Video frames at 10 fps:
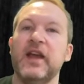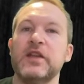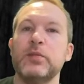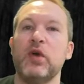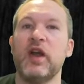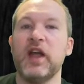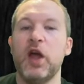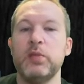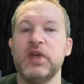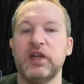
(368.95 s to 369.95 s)
It's more like
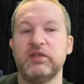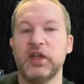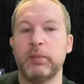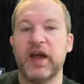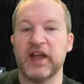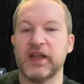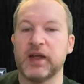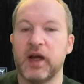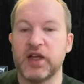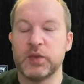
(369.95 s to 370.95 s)
opening a real pack of
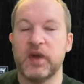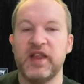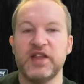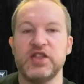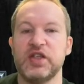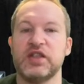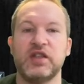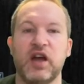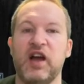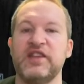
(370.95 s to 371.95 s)
cards where there's
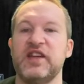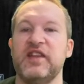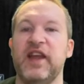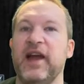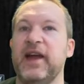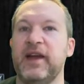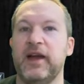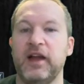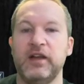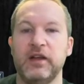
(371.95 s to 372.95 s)
just cards in there
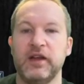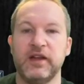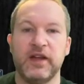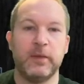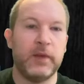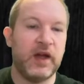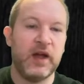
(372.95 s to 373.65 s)
and you look at them.